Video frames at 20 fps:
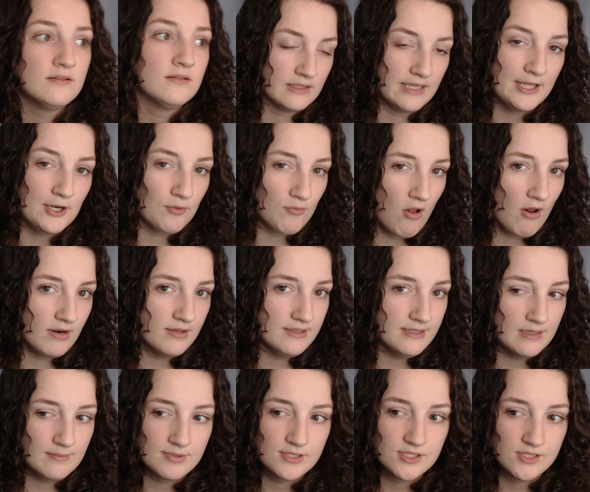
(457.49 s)
later on in the
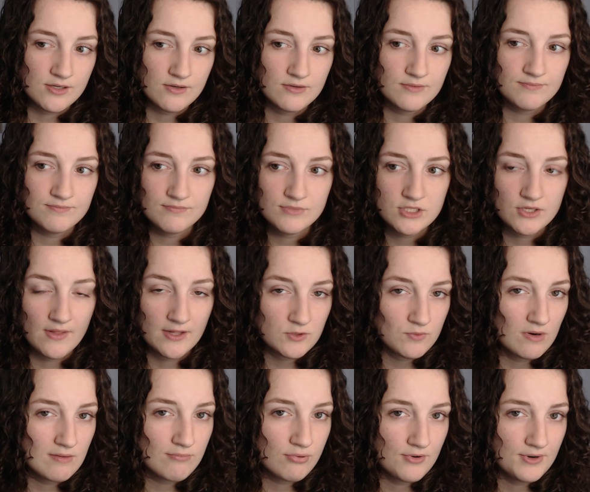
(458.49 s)
episode, so that's
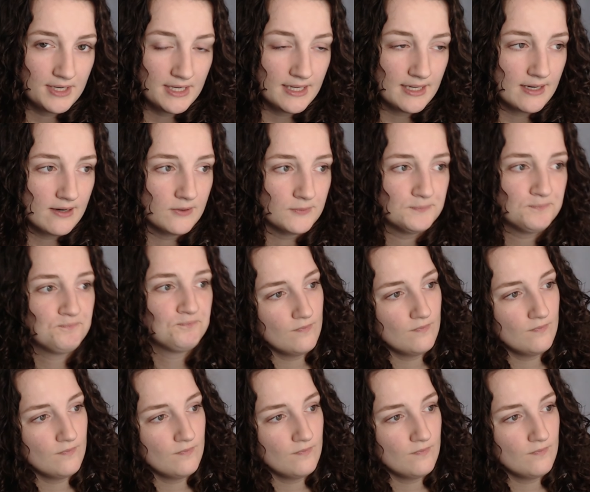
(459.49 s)
why I'm pointing it out.